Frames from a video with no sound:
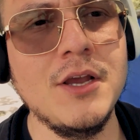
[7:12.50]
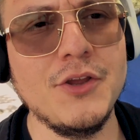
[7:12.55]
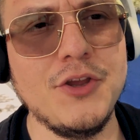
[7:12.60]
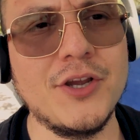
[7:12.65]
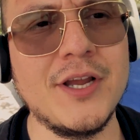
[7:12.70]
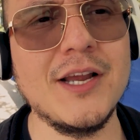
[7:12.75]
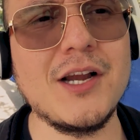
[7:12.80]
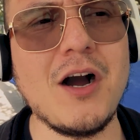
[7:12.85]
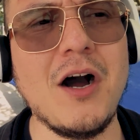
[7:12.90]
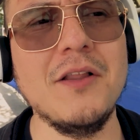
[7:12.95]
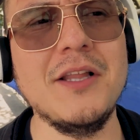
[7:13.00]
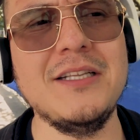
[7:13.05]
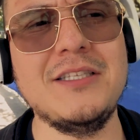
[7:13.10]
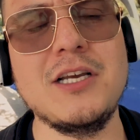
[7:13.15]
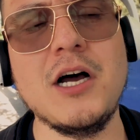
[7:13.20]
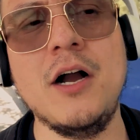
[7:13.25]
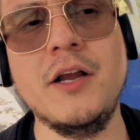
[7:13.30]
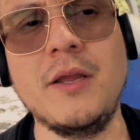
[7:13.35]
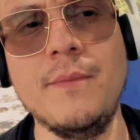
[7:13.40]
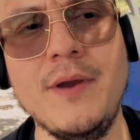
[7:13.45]
You can call it
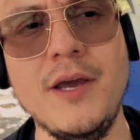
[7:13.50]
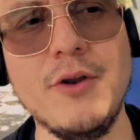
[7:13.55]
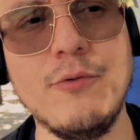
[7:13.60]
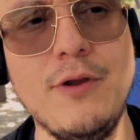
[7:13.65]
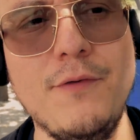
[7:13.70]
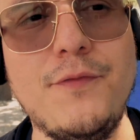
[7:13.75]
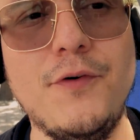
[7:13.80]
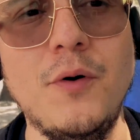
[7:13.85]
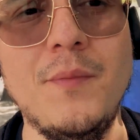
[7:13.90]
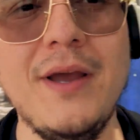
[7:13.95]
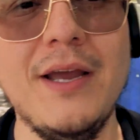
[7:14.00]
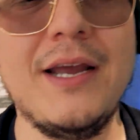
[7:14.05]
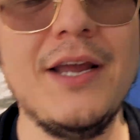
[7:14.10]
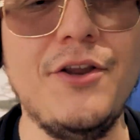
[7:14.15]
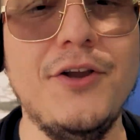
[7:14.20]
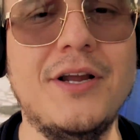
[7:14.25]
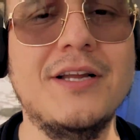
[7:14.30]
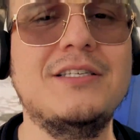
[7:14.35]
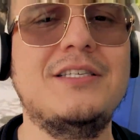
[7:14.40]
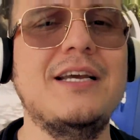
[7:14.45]
documentary
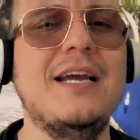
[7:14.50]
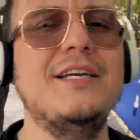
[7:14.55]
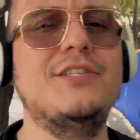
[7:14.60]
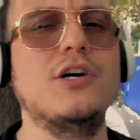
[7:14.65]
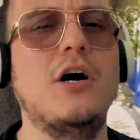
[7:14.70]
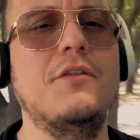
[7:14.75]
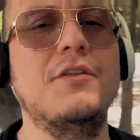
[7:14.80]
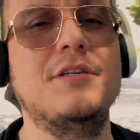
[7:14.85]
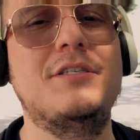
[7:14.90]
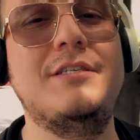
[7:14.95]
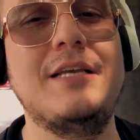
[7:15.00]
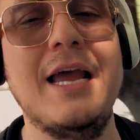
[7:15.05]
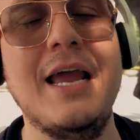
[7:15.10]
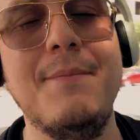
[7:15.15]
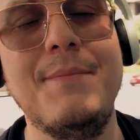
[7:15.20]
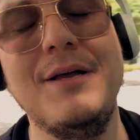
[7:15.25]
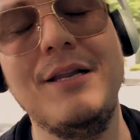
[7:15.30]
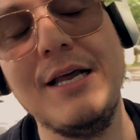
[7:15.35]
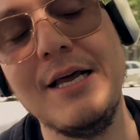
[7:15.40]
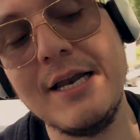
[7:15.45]
filmmaking, you can say it's all the
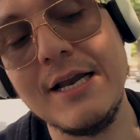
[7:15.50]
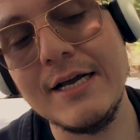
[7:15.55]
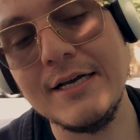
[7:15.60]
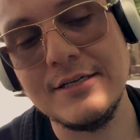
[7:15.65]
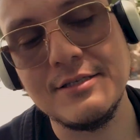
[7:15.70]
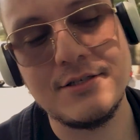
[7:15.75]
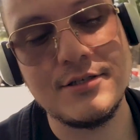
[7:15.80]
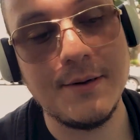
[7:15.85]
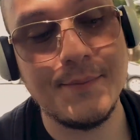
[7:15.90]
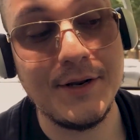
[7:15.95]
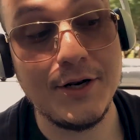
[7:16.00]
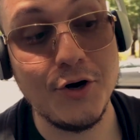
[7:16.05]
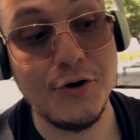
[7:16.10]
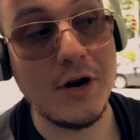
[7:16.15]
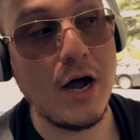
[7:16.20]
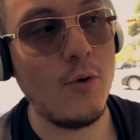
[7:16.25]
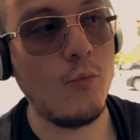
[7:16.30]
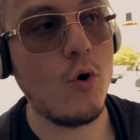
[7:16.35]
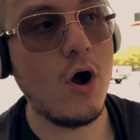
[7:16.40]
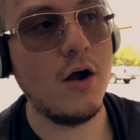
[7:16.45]
same, and it is. I mean, you're
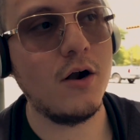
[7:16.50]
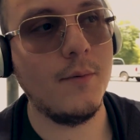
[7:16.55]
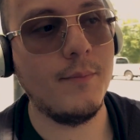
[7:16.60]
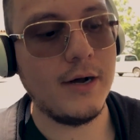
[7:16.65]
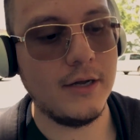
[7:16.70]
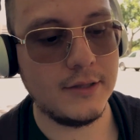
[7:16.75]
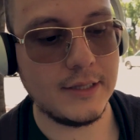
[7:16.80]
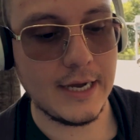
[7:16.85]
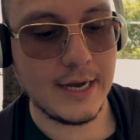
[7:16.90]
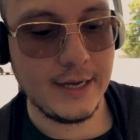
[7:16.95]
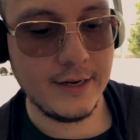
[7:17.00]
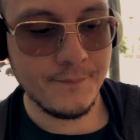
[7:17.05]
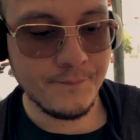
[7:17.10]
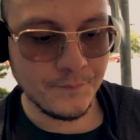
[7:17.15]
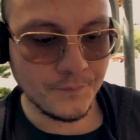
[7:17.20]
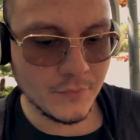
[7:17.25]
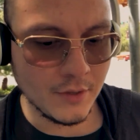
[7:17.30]
not wrong about that.